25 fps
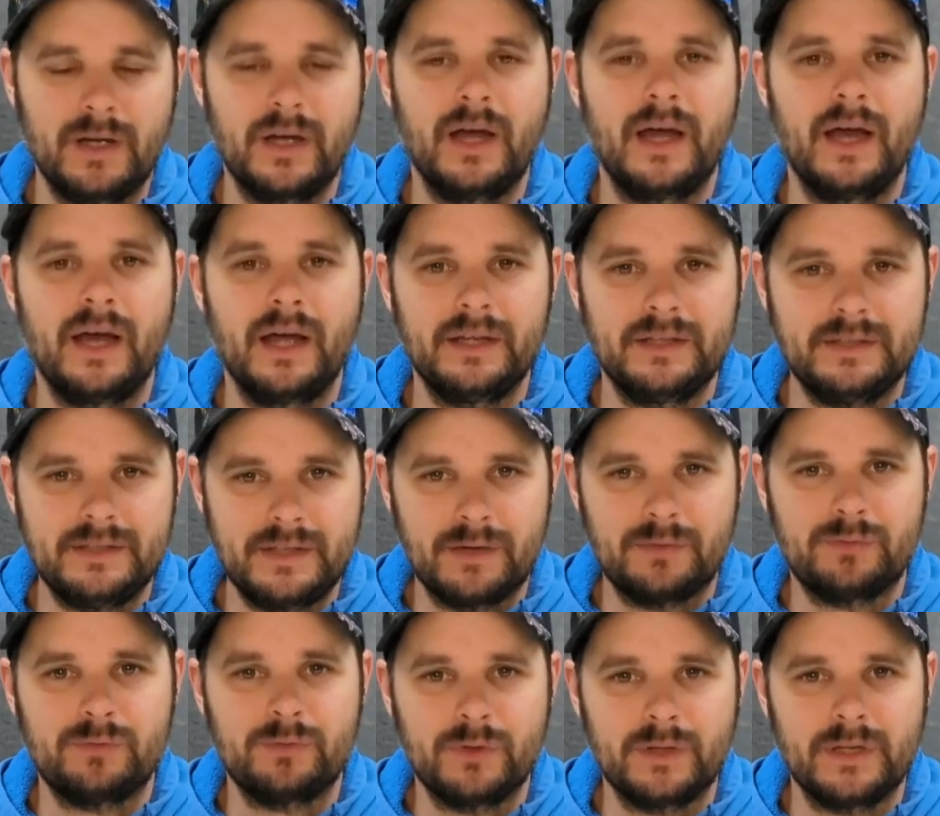are
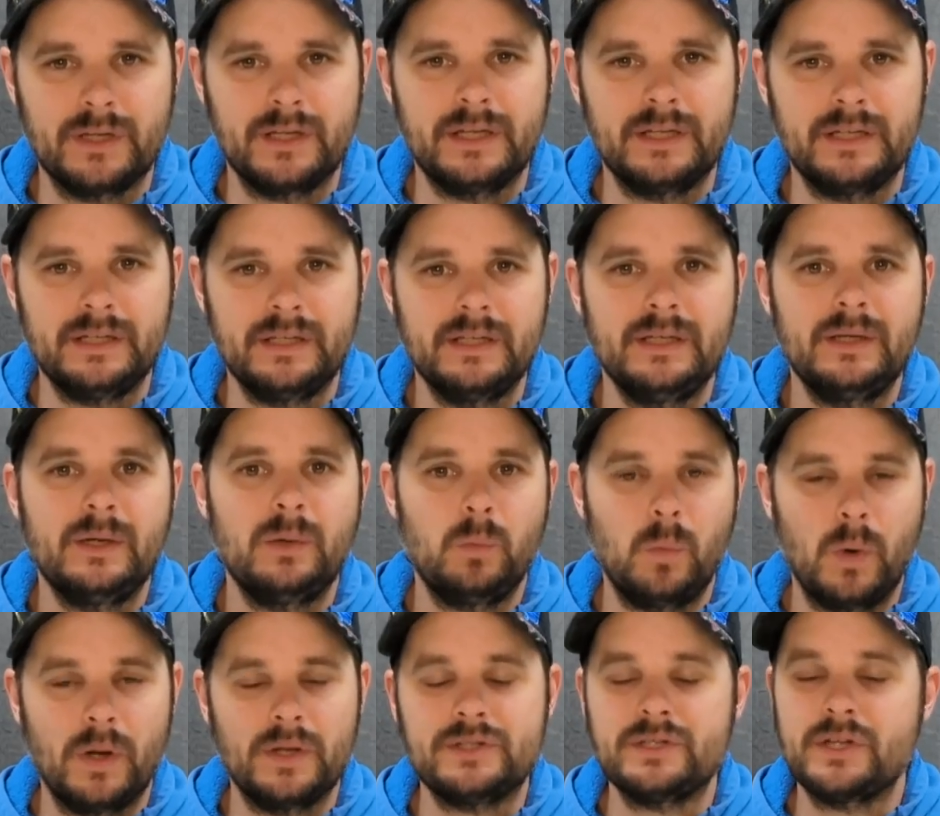definitely
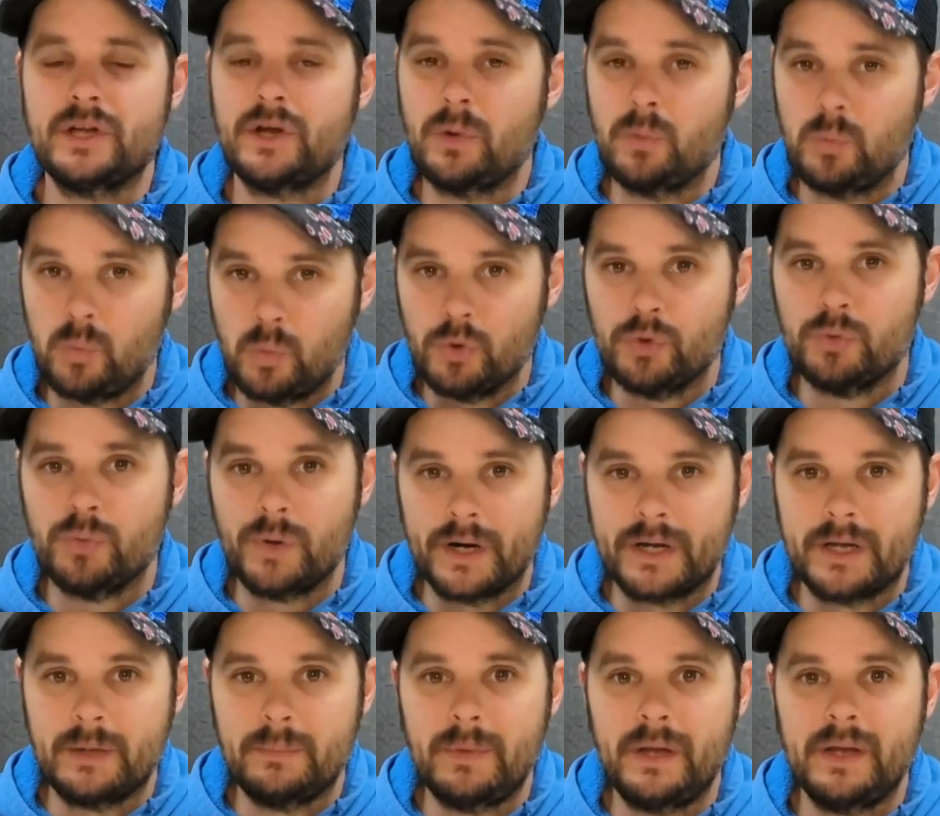ones that I would
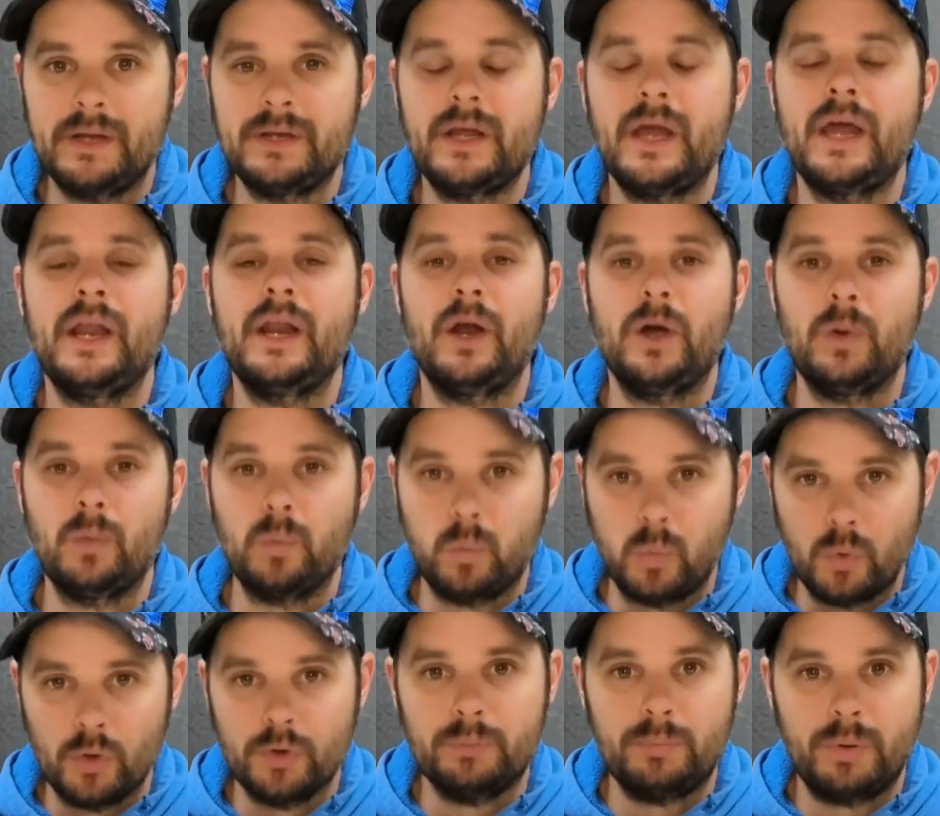recommend and I
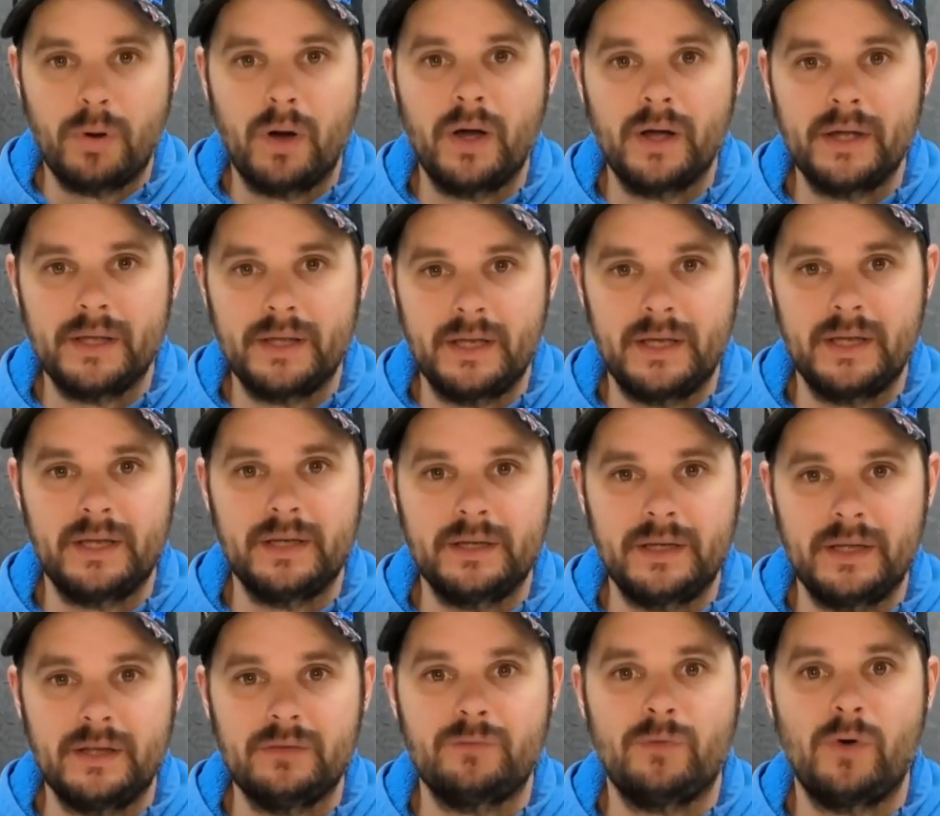would buy
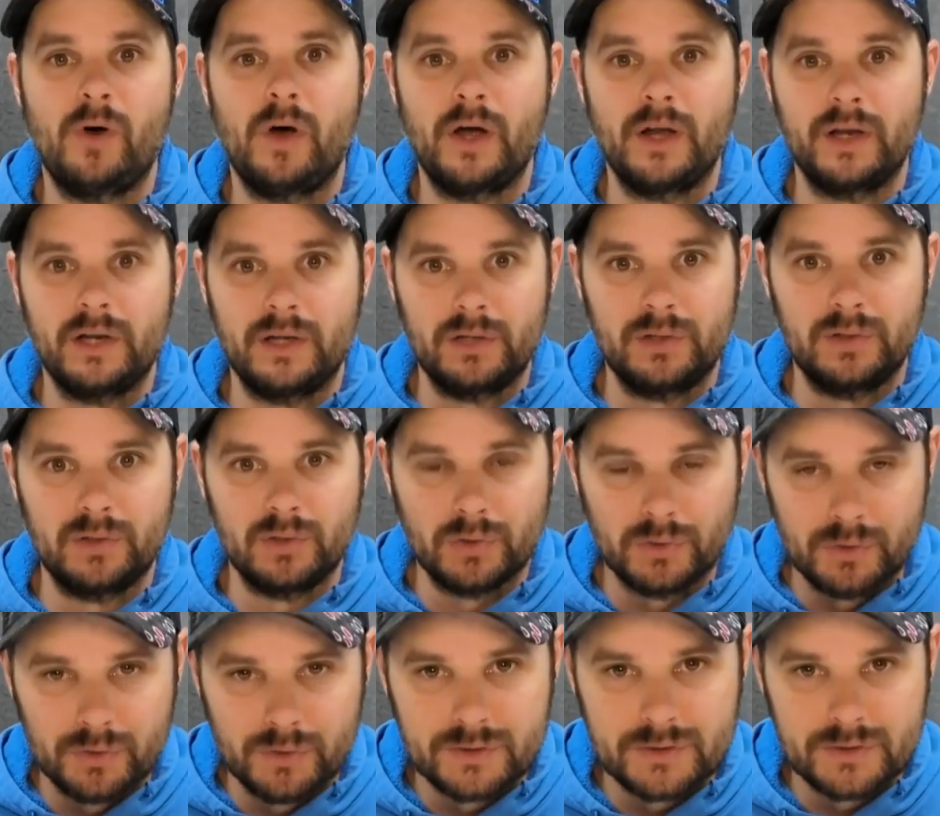again if I
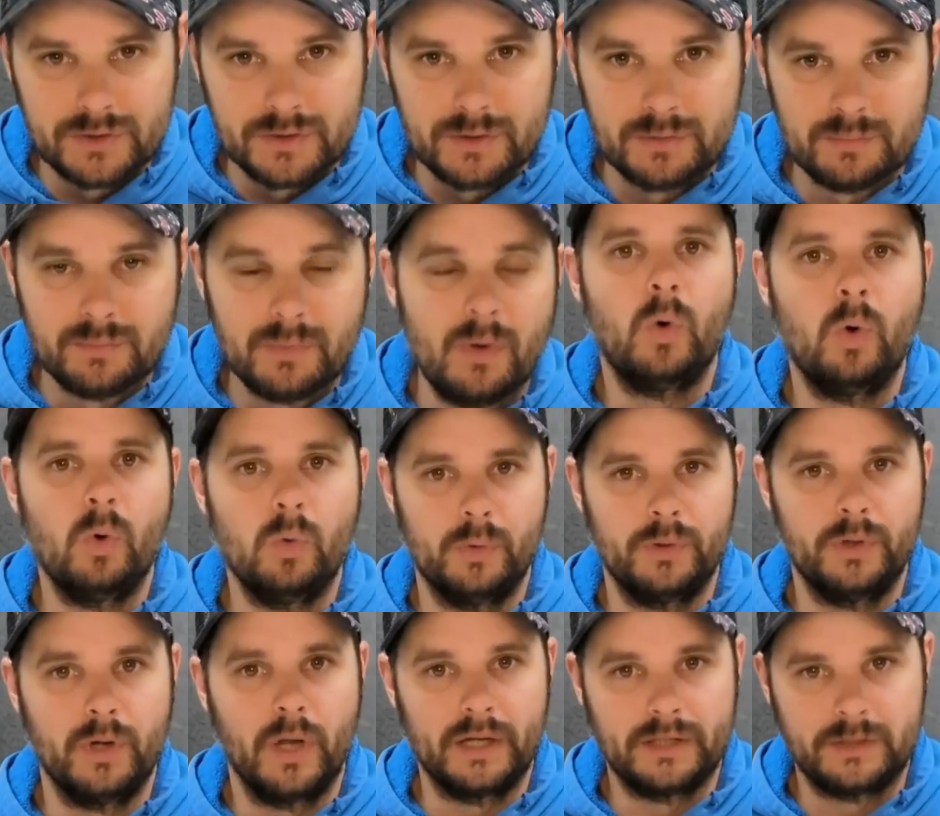lose them or
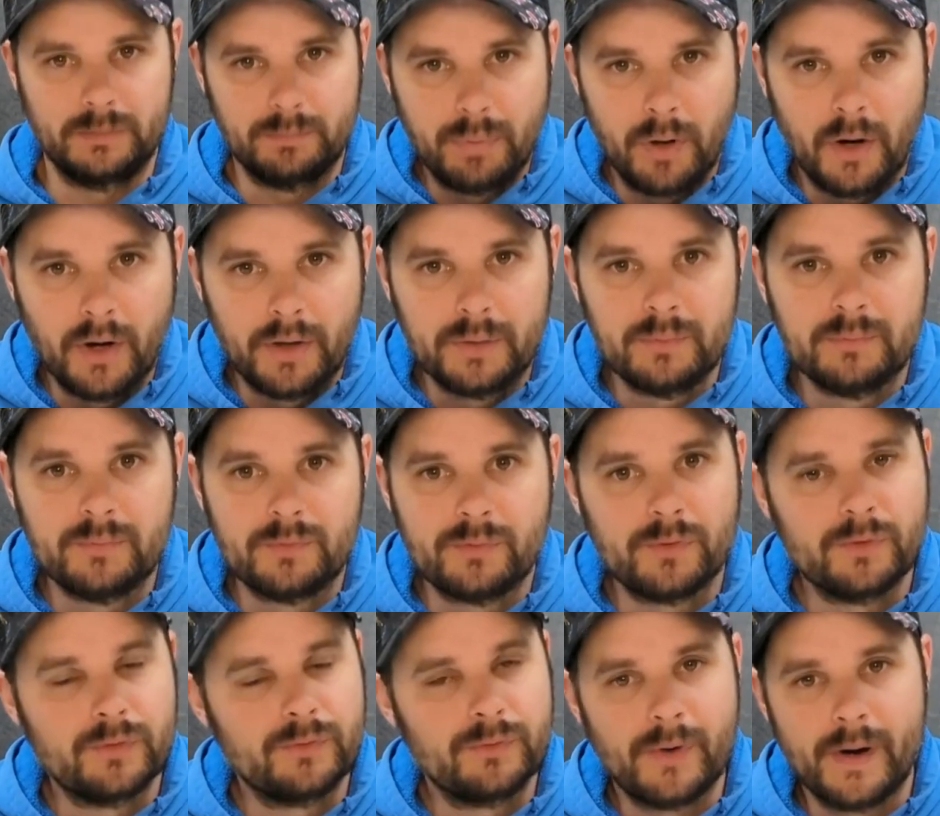would like to buy them
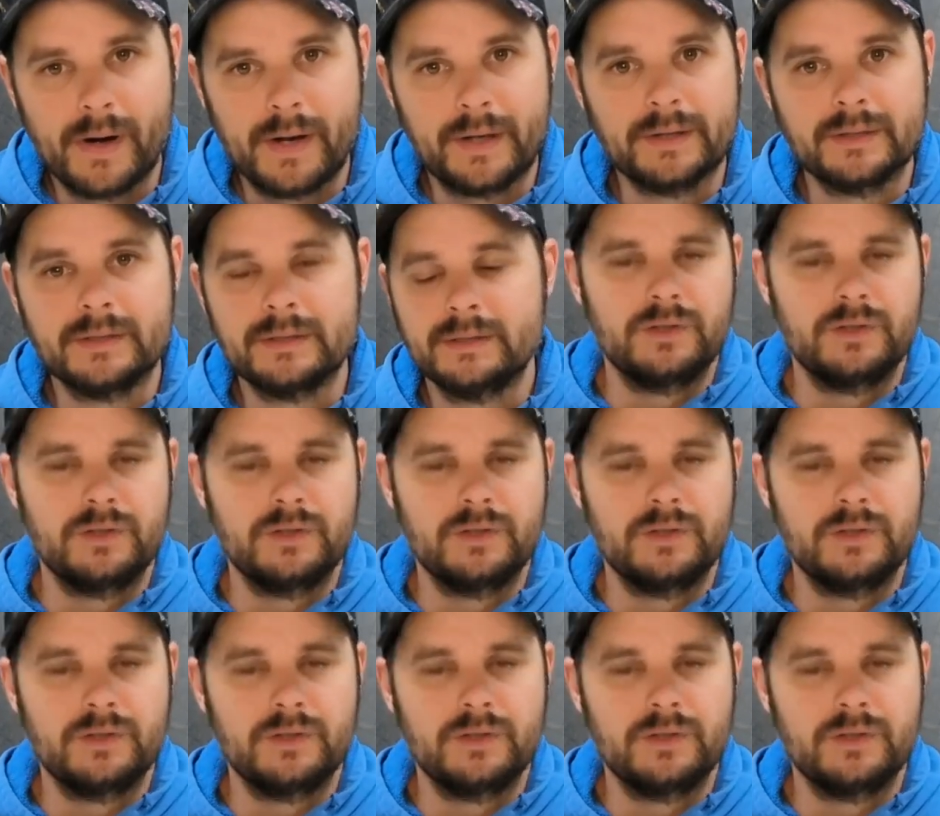for a friend.